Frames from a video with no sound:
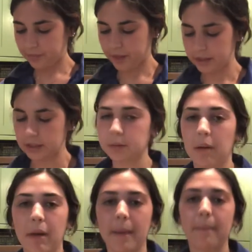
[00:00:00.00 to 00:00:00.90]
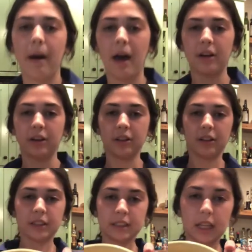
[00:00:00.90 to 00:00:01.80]
this is what my batter
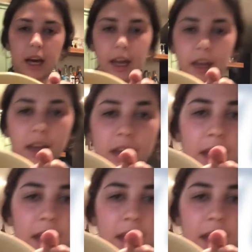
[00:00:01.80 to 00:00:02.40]
looks like.